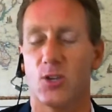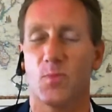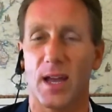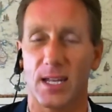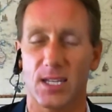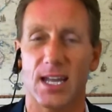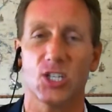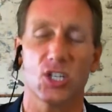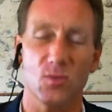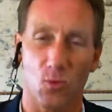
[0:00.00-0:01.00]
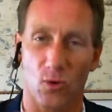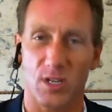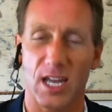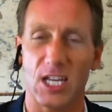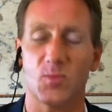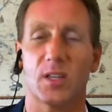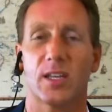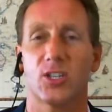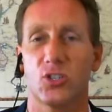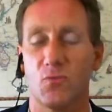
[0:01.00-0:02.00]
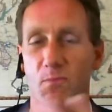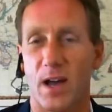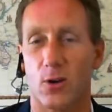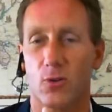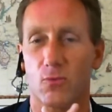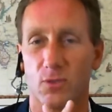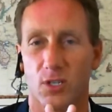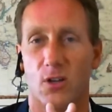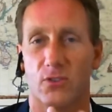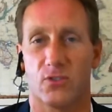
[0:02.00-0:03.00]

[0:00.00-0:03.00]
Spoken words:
You pay attention, more engagement leads to better results.